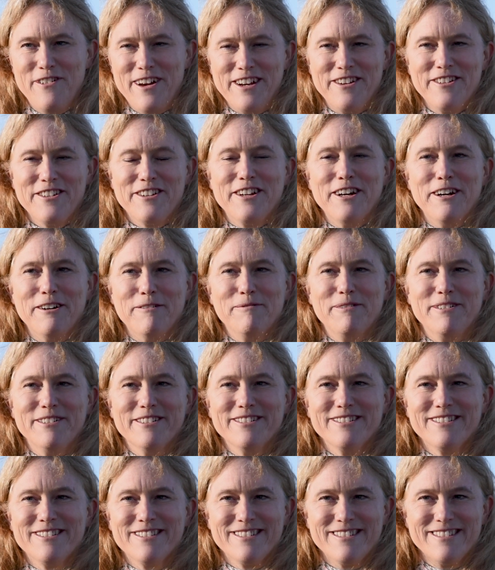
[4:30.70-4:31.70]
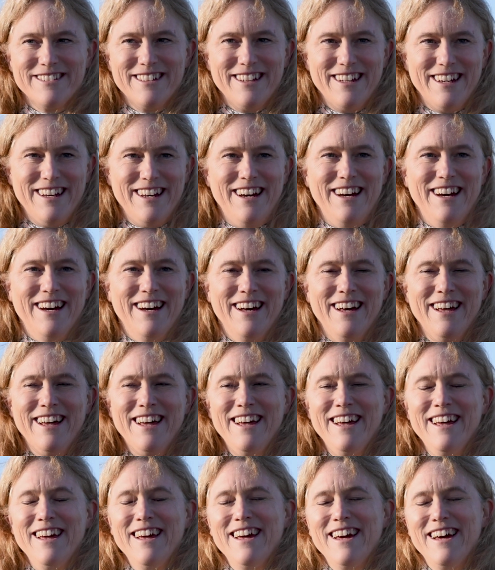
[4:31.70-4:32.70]
vegetables, uh,
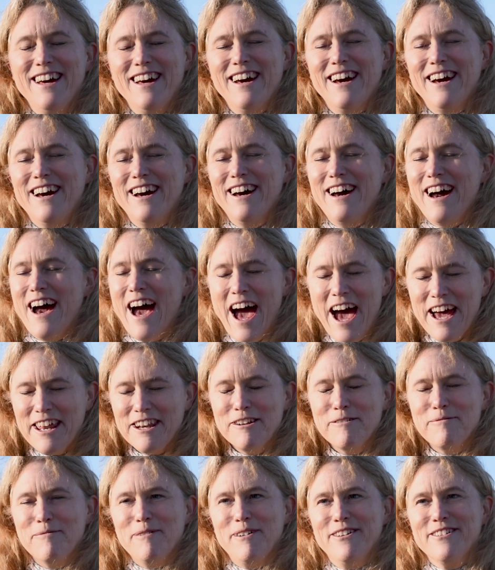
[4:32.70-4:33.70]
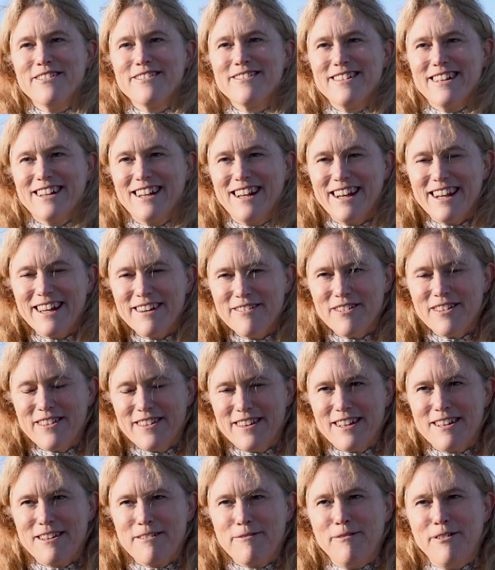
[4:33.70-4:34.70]
uh, animals that live in
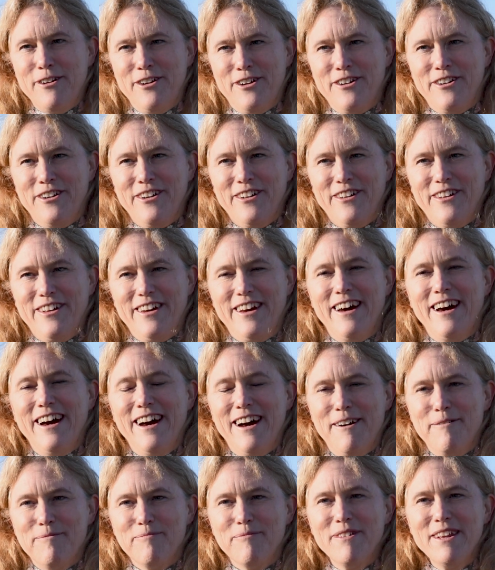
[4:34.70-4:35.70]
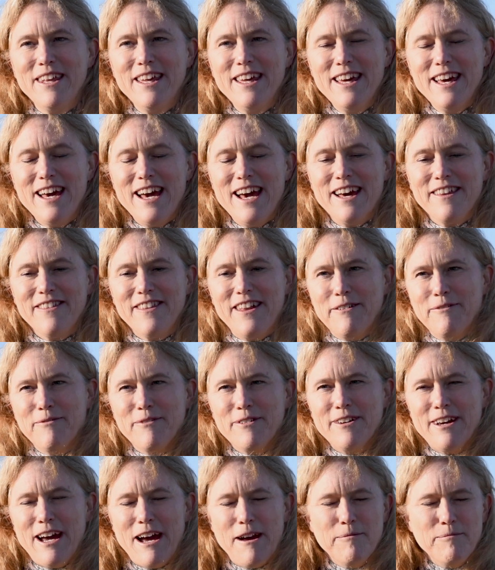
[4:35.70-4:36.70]
this world. Um, and that
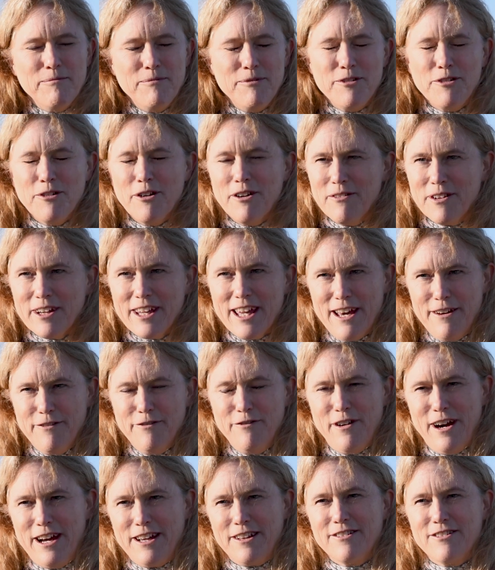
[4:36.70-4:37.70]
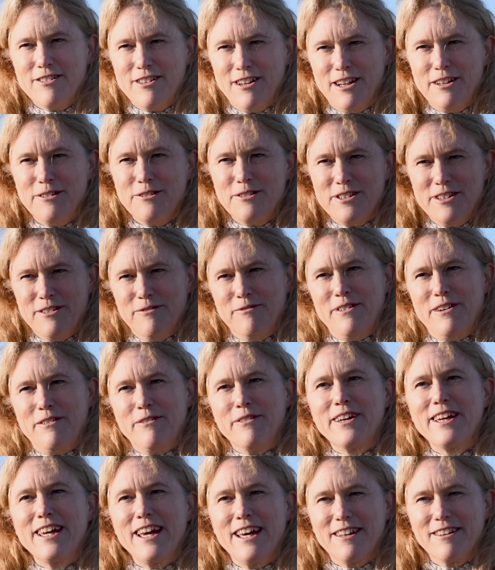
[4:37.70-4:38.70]
we, I'm sure we can find solution where
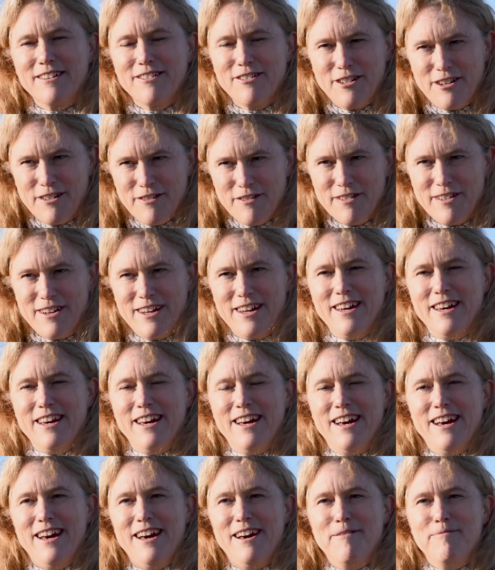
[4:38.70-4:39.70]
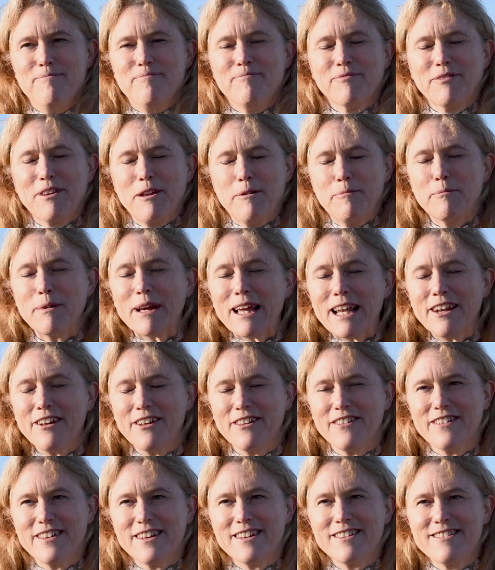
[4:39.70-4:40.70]
we can sort of um, build
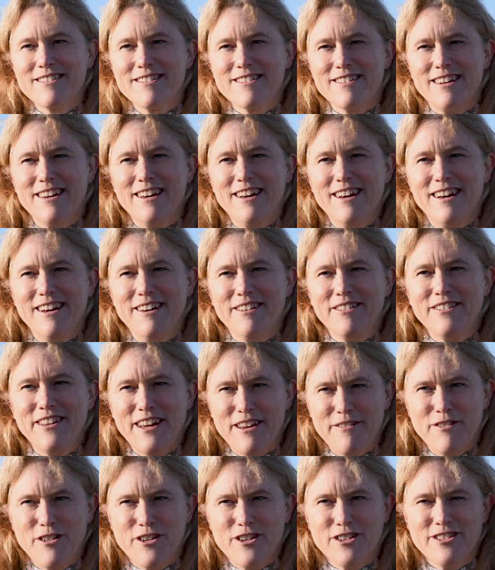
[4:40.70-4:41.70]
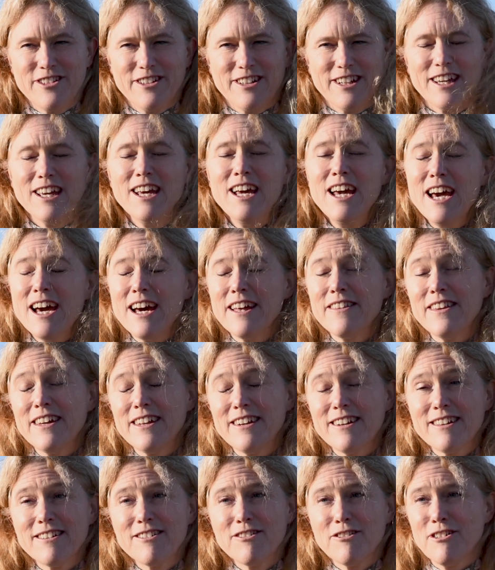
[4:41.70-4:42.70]
on this uh, diversity. And
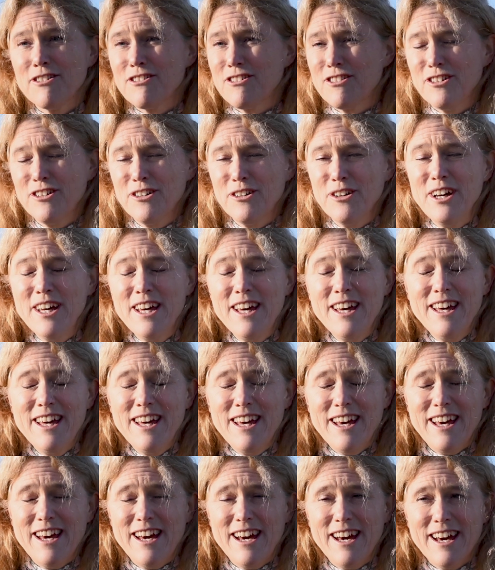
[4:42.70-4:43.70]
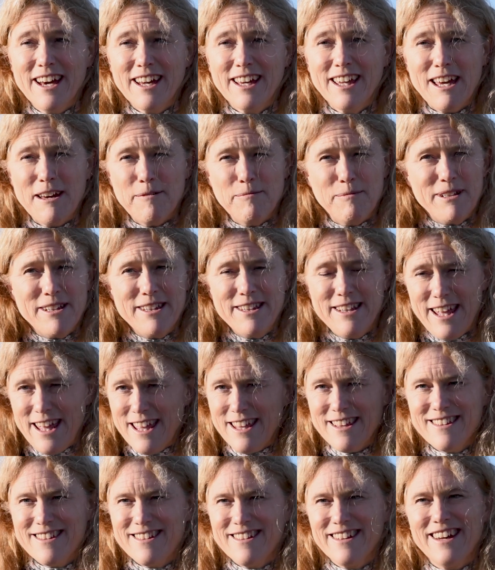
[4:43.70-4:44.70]
that is also can be
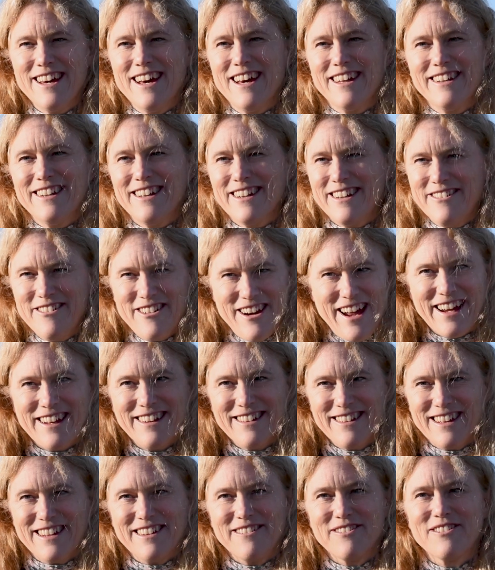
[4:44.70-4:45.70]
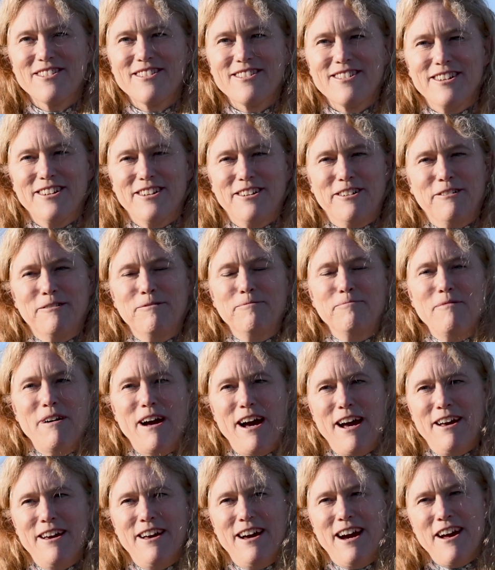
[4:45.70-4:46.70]
tasty and attractive. So
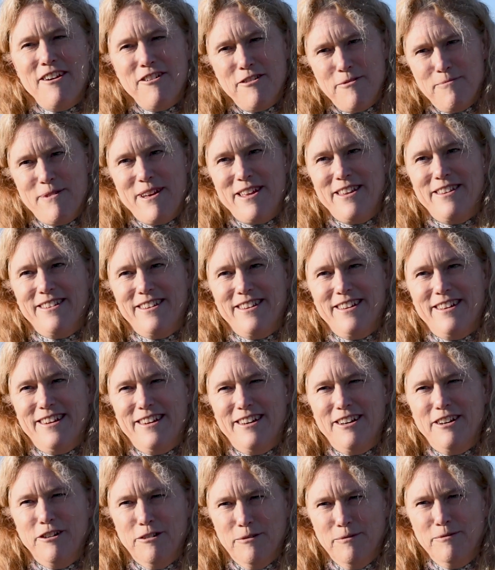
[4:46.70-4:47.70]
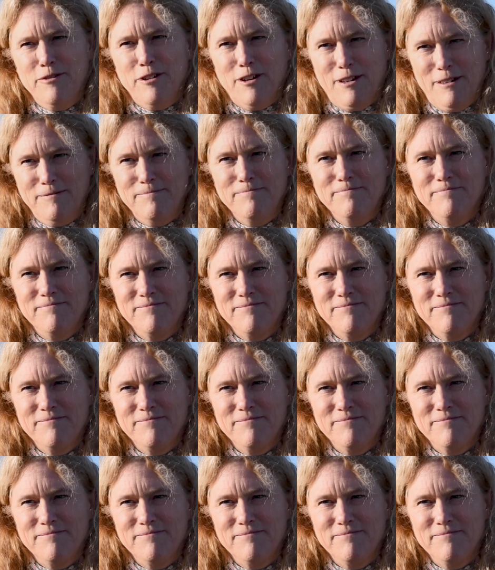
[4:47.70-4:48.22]
I, I remain hopeful.